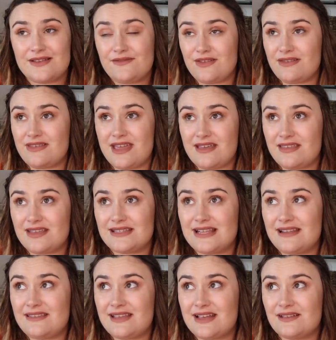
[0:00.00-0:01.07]
If you think there's
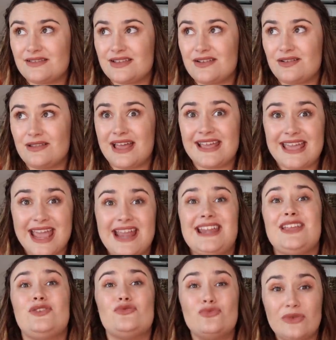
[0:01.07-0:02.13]
anything else that you're like,
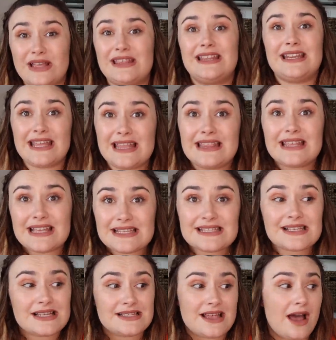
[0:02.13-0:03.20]
Katie, you really need
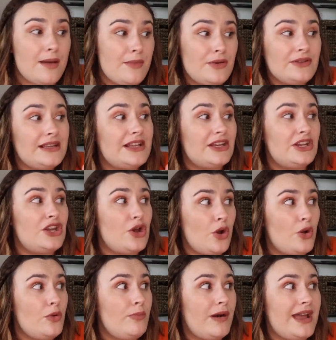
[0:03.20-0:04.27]
this because I'm only going to
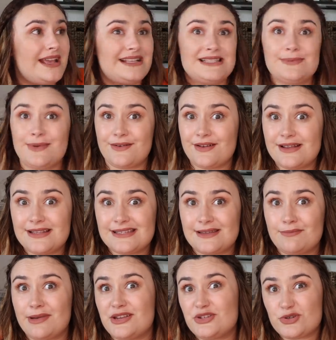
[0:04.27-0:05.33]
know by experience
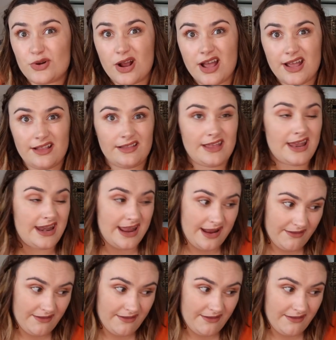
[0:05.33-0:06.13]
and by trial and